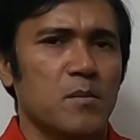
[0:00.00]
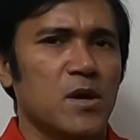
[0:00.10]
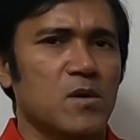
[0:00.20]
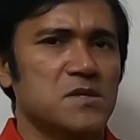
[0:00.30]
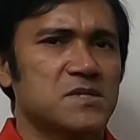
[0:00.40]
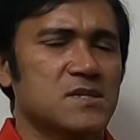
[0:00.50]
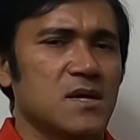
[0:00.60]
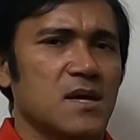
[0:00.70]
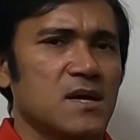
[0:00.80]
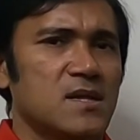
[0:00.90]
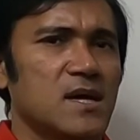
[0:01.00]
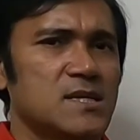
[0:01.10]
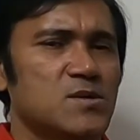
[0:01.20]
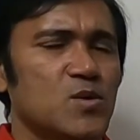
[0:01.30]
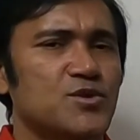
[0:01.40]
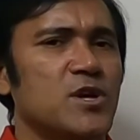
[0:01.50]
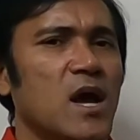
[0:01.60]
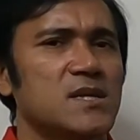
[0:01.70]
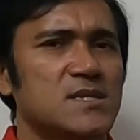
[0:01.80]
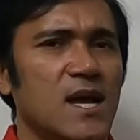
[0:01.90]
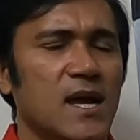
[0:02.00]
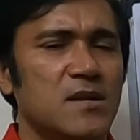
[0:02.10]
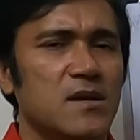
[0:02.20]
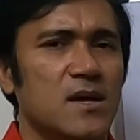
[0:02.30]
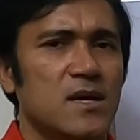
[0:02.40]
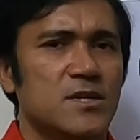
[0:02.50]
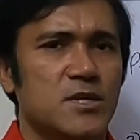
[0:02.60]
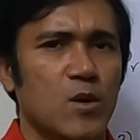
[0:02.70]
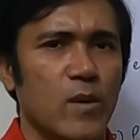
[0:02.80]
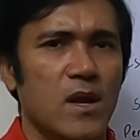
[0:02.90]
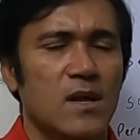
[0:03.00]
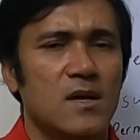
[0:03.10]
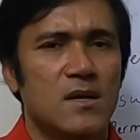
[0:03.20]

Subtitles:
because there is no chance that she will